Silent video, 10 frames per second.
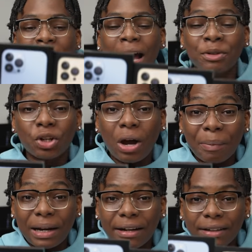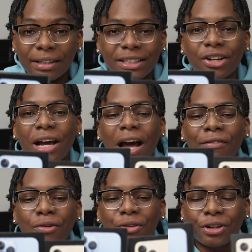I'm so happy that this year the
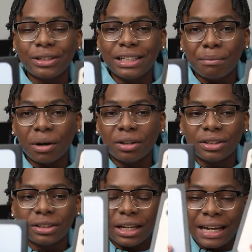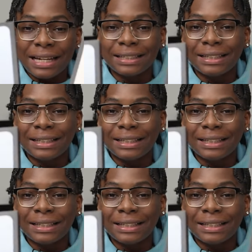iPhone 13 models is